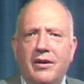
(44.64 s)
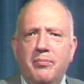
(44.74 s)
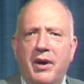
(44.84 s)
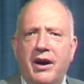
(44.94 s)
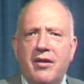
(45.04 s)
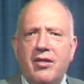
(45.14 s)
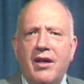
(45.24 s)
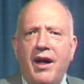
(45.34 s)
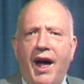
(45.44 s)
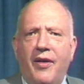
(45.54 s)
Bears.
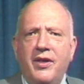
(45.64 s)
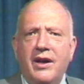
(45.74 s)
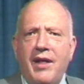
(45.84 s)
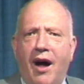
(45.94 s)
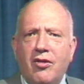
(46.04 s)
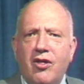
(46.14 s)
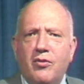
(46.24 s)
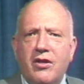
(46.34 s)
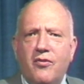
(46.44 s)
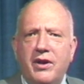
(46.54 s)
And the announcer
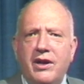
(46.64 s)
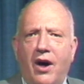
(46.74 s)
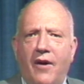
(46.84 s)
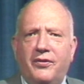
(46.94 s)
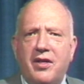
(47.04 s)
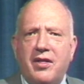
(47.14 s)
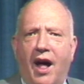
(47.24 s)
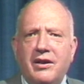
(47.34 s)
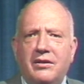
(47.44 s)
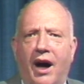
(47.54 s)
was reading off the
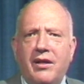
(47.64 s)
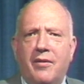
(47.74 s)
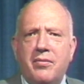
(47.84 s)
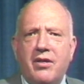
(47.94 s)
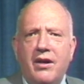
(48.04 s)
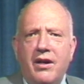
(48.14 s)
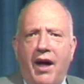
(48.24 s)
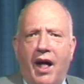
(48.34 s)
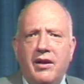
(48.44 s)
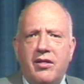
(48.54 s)
starting lineups.
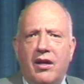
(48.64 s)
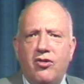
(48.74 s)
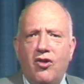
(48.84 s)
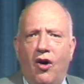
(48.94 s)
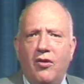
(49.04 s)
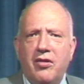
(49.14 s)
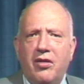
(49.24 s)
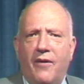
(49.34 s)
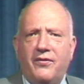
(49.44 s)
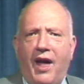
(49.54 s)
And he said, Jones,
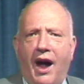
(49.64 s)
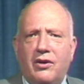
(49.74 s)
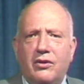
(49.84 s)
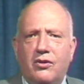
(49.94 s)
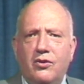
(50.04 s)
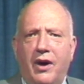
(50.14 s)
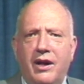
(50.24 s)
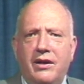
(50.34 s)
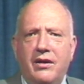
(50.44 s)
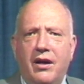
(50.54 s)
left tackle,
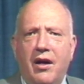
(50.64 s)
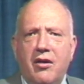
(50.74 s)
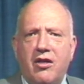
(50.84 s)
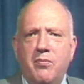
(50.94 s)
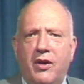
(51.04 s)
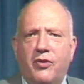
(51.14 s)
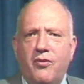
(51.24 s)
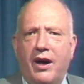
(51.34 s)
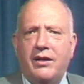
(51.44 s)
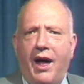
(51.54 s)
280. Smith,
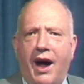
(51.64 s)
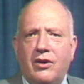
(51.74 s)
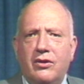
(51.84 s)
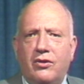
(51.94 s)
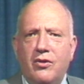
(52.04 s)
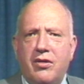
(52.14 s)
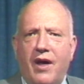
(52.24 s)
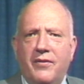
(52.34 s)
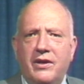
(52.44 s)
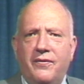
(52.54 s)
right tackle,
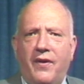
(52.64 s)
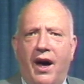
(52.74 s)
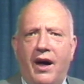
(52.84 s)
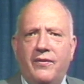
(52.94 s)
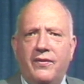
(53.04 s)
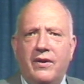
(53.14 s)
275.